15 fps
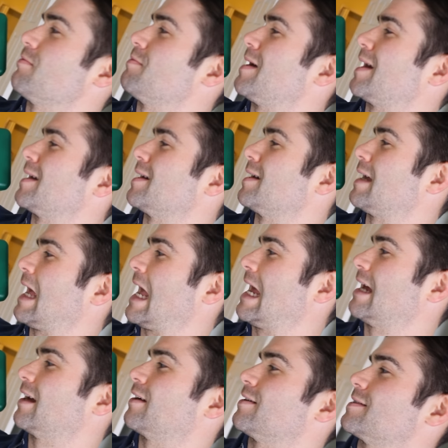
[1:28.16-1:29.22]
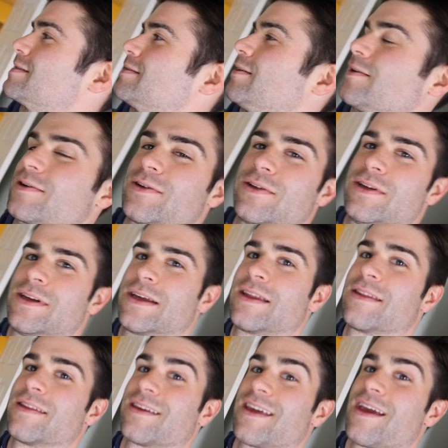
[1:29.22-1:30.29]
My uh, aunt, cousin, uncle,
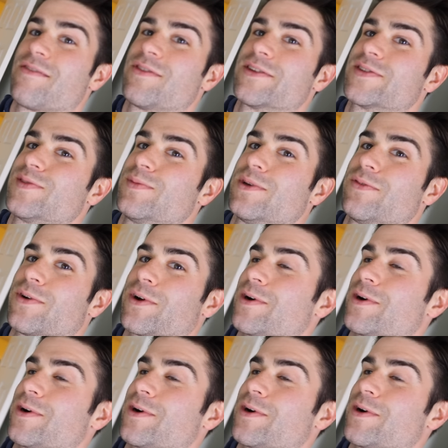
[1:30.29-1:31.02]
they gave this to me for